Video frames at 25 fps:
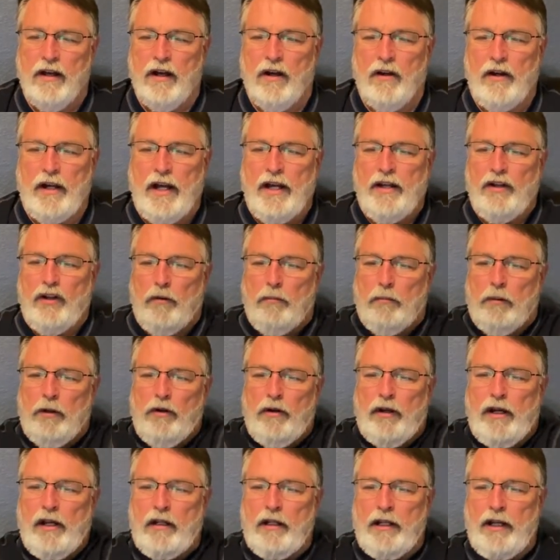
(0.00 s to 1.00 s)
Okay, do
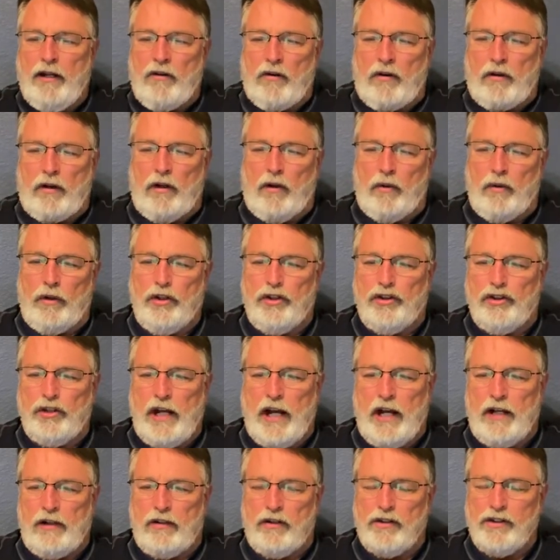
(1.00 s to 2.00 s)
bluegill and or golden
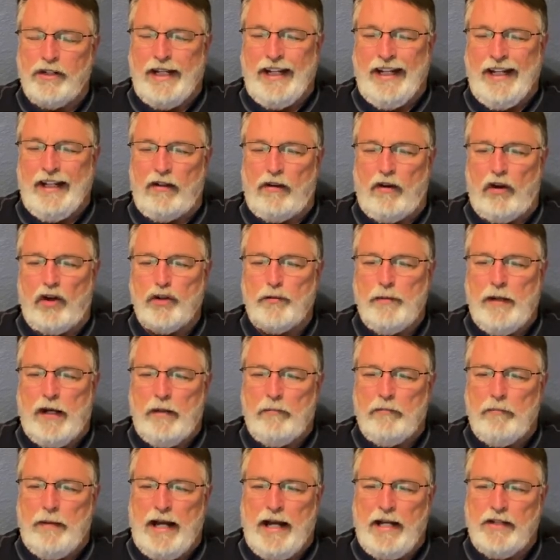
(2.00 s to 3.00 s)
shiners eat
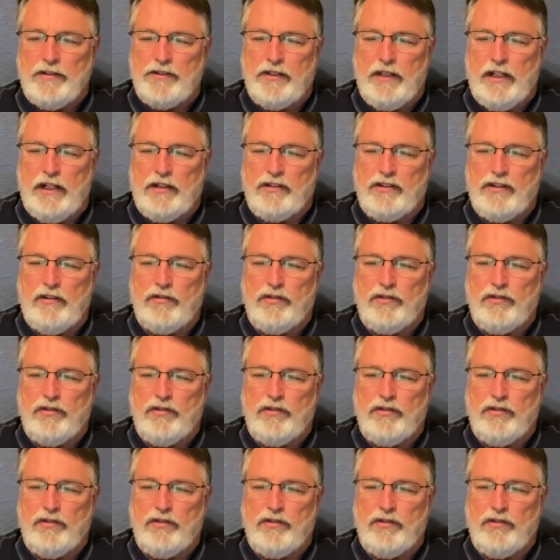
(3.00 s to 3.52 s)
largemouth bass eggs?